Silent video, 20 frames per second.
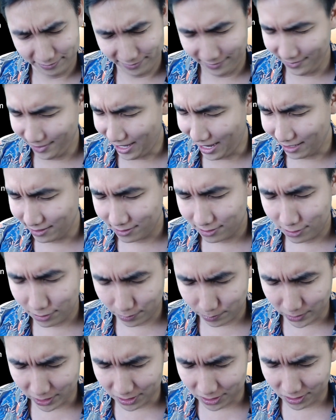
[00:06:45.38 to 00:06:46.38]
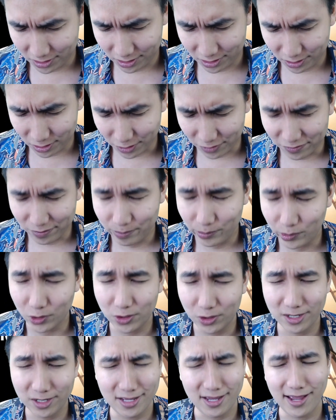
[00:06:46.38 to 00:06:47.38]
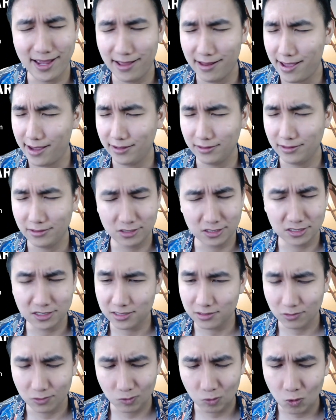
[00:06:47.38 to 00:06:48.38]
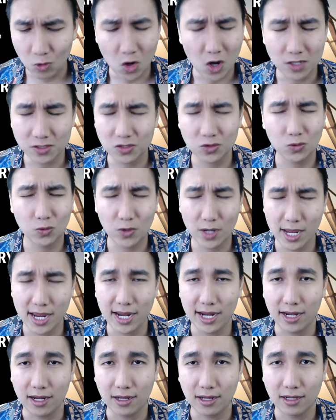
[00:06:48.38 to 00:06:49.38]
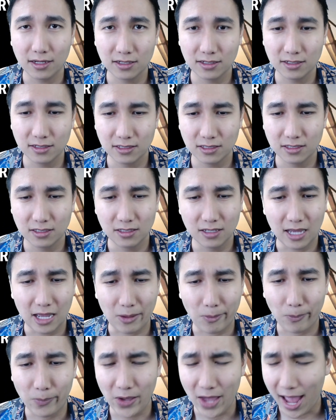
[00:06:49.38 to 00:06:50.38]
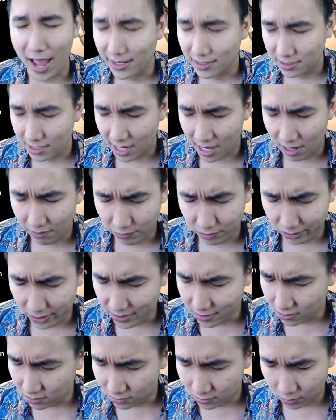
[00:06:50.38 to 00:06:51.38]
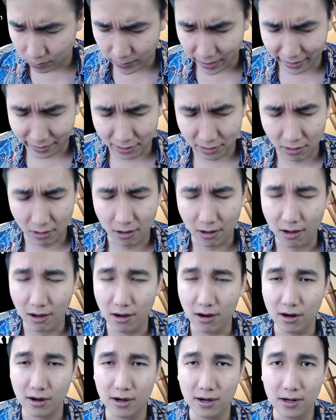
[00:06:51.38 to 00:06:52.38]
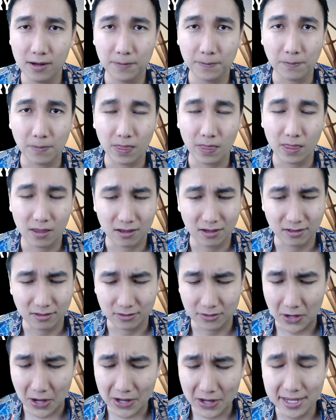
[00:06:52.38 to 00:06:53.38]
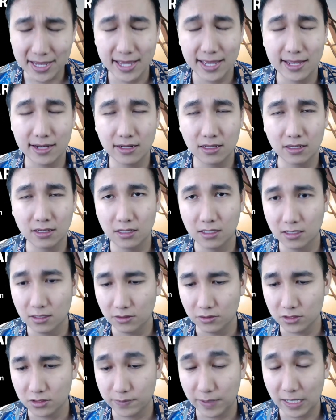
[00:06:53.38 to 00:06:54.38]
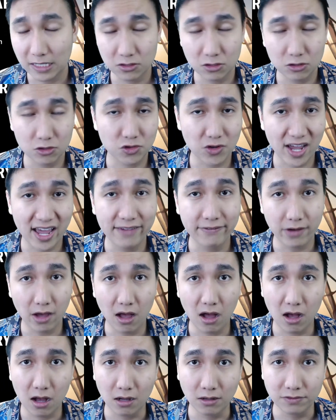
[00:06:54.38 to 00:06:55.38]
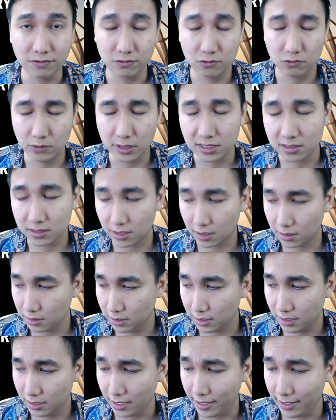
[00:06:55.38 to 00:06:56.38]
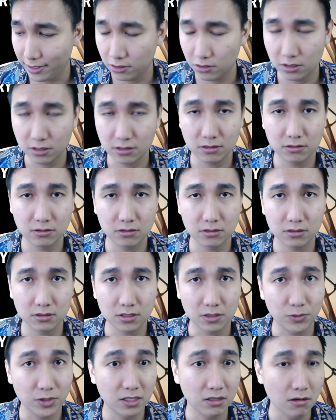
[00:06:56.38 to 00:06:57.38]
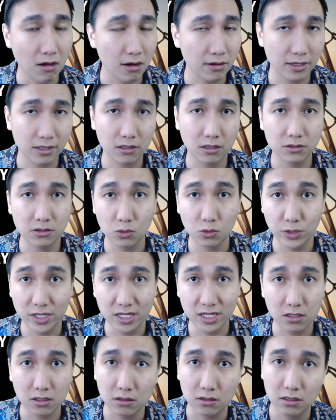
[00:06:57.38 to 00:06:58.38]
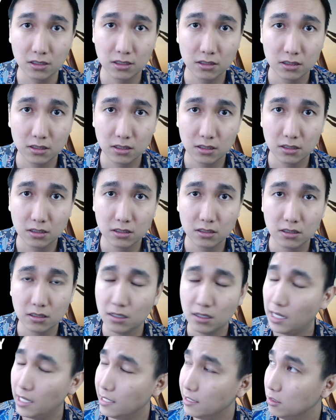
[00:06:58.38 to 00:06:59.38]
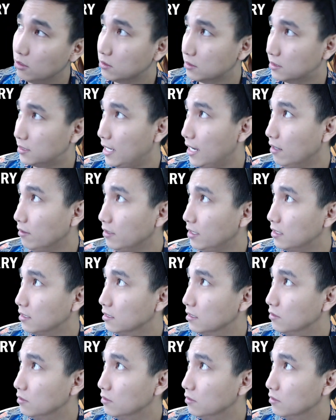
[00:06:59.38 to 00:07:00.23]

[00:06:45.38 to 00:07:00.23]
I took my surfboard and I just walked away. I packed everything into my car, got in, was about to drive off when suddenly I heard someone knocking on the window. I looked out and it